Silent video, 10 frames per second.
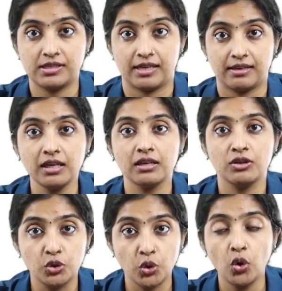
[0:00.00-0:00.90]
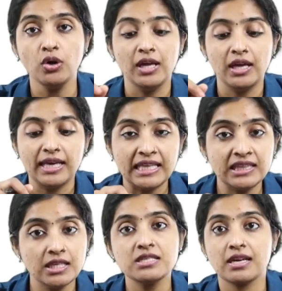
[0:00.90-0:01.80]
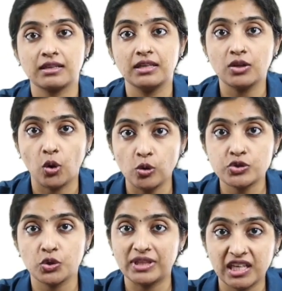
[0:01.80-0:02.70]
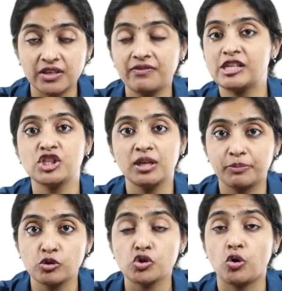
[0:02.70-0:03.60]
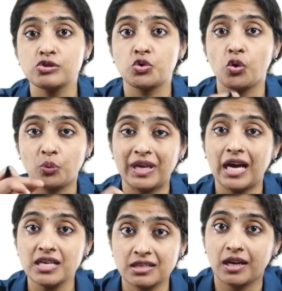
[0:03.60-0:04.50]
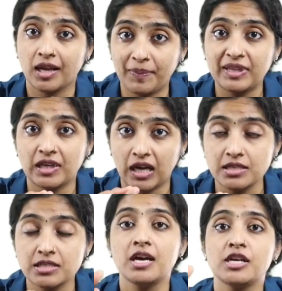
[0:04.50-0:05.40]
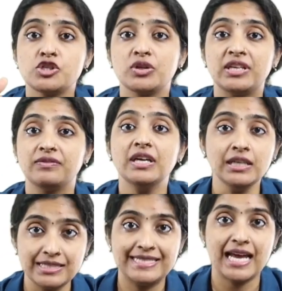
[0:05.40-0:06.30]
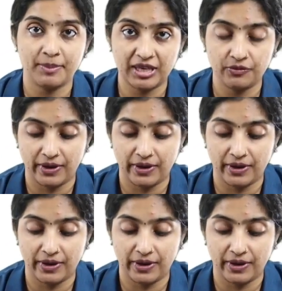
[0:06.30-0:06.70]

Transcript: technique, though in this technique also, in the conventional approach also, we are scraping the cast to give the damming